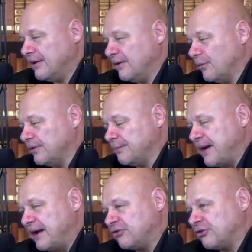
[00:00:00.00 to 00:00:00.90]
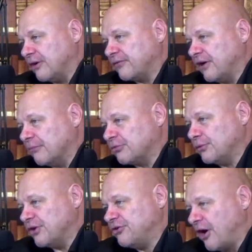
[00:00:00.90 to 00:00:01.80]
when the bad stuff comes,
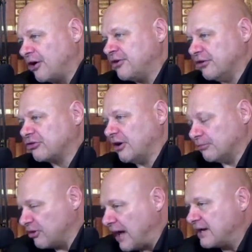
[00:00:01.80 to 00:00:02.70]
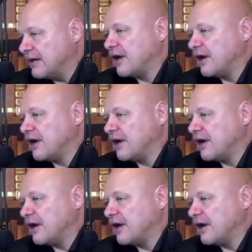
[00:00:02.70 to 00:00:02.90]
when the darkness comes knocking